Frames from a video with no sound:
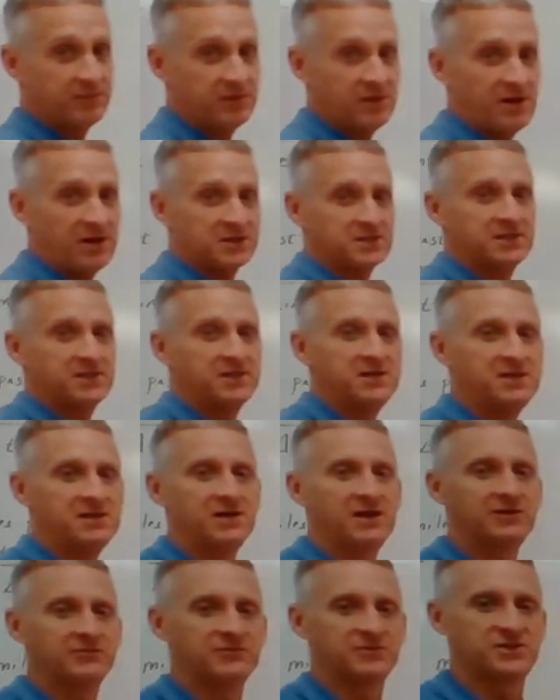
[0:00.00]
velocity
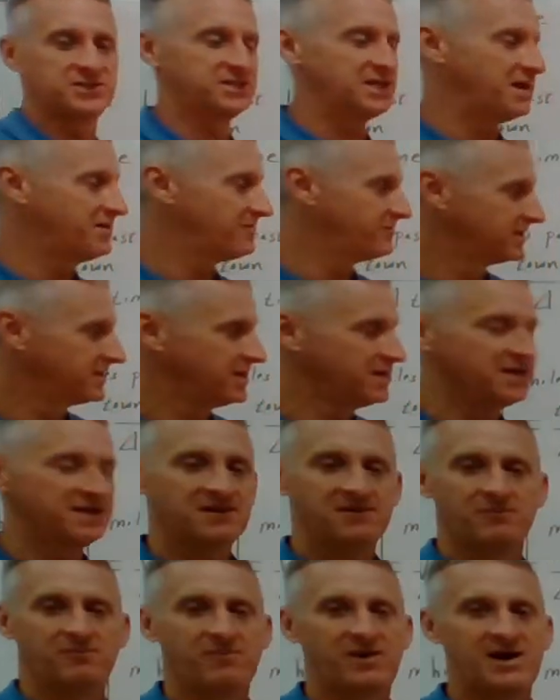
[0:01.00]
of
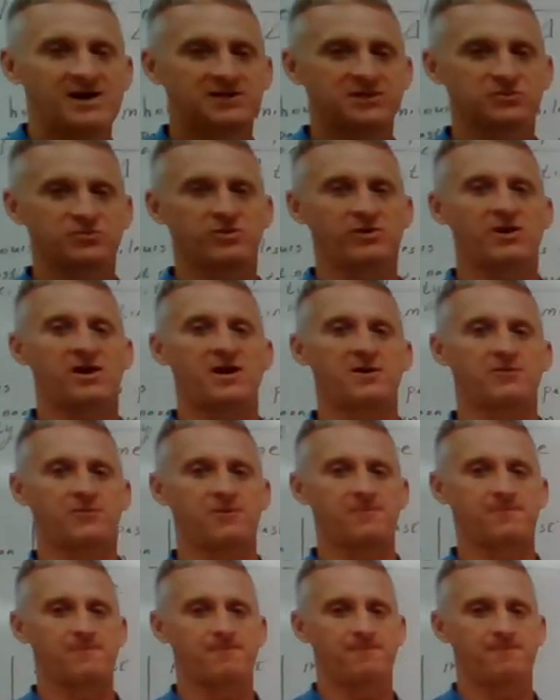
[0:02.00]
70 miles per hour.